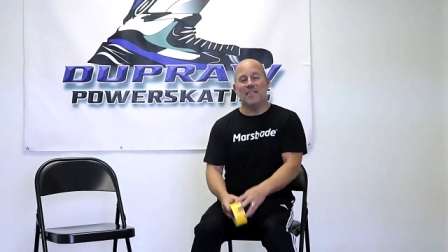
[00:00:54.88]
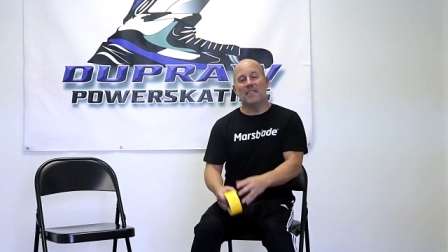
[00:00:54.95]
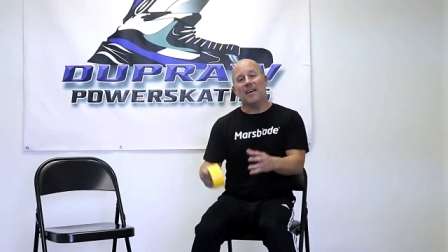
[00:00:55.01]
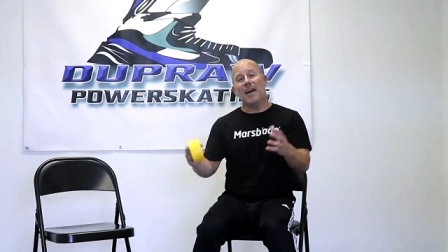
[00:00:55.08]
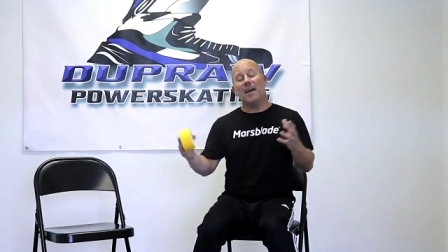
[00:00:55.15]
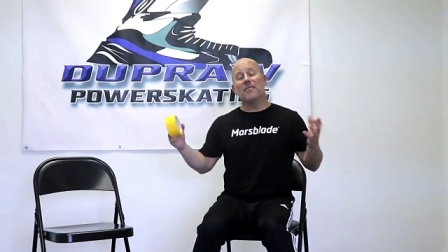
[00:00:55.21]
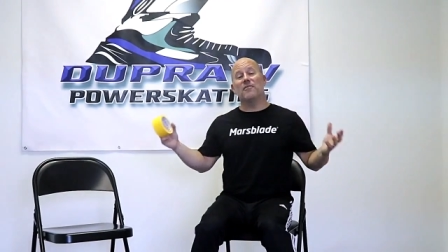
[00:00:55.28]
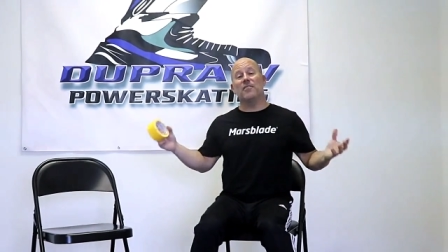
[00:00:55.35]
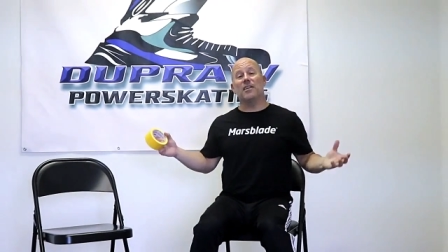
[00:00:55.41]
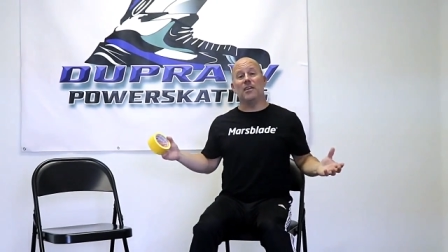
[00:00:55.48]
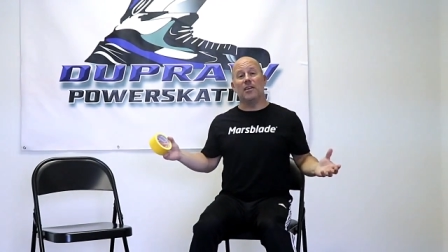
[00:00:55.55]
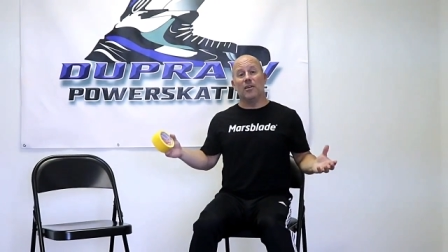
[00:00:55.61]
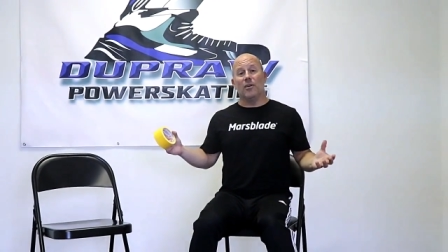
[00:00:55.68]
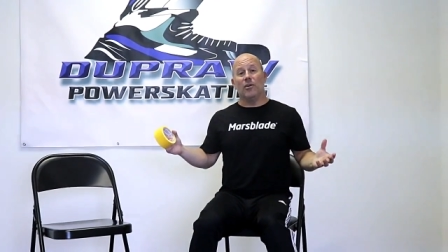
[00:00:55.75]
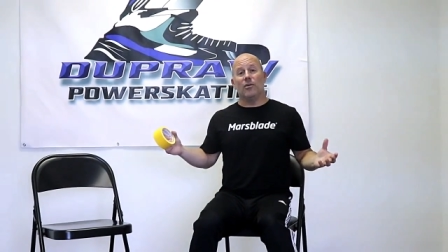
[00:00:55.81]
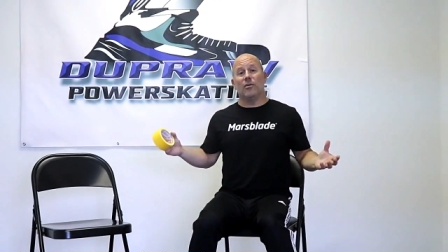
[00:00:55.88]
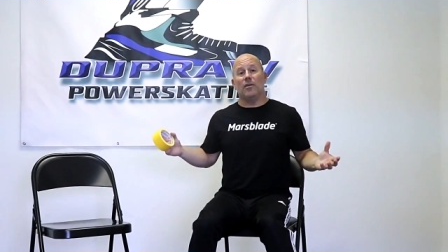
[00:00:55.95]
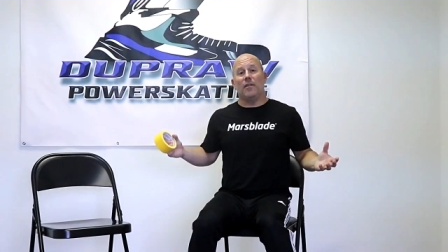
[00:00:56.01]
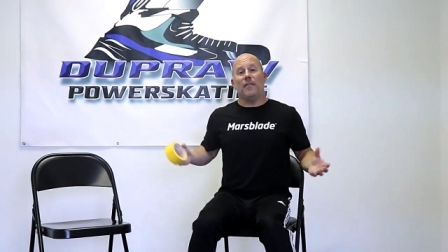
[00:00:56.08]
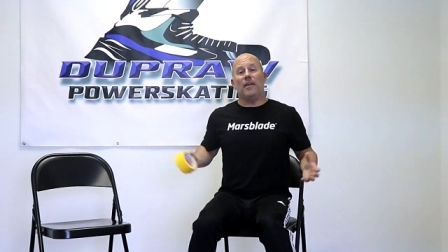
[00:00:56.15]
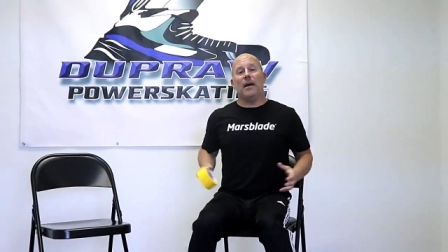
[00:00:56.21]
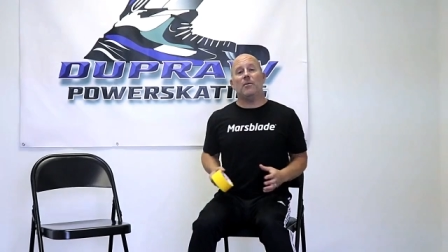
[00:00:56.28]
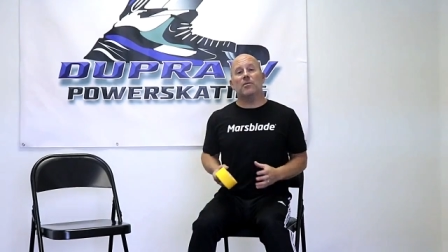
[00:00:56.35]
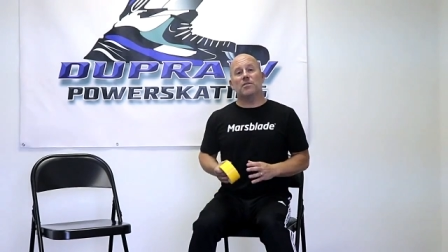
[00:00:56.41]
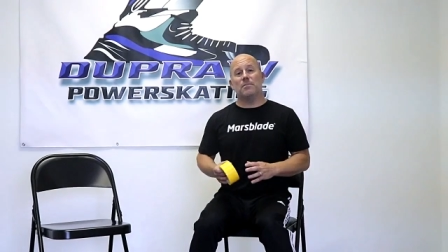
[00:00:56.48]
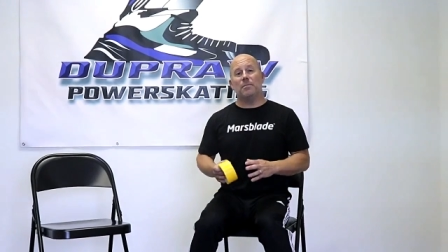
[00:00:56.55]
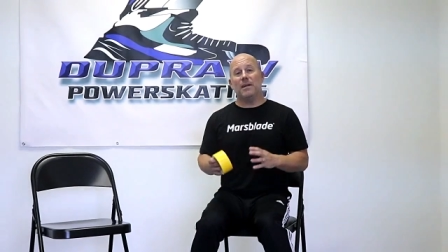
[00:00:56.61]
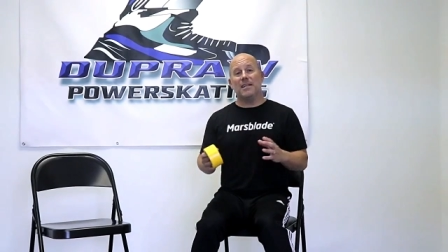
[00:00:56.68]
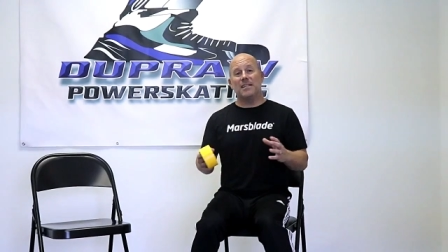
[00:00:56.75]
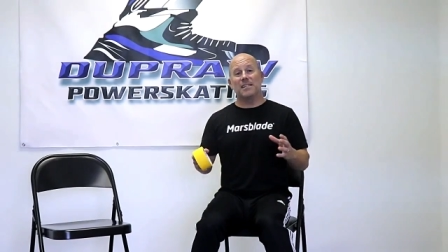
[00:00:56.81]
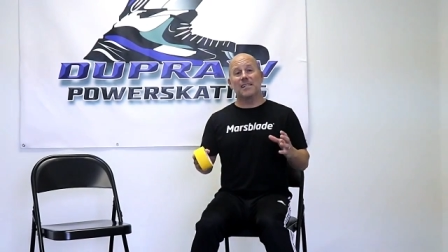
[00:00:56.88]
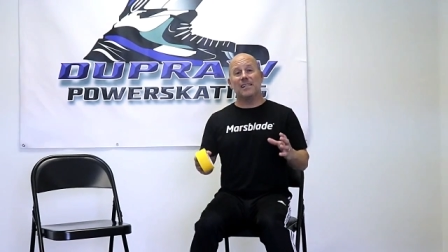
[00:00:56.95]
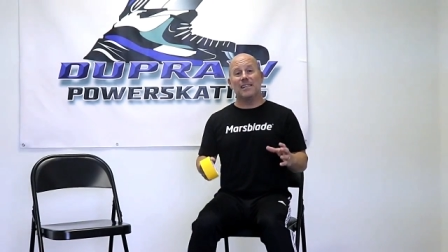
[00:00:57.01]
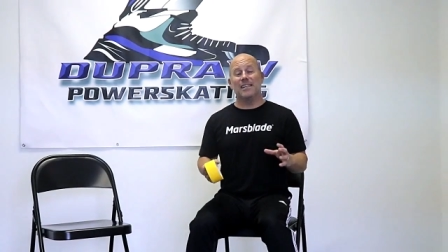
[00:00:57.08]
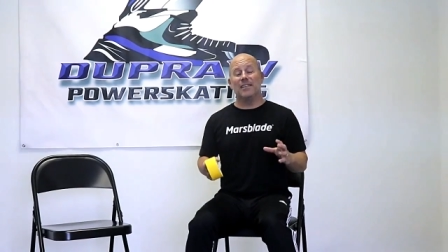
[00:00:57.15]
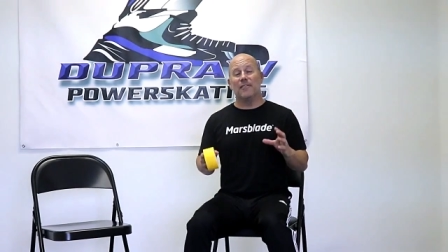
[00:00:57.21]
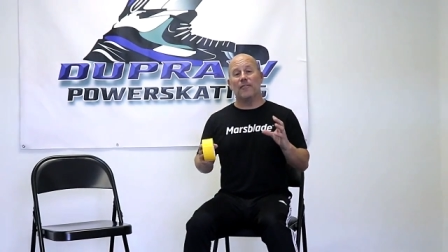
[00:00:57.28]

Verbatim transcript: In that video, that was basically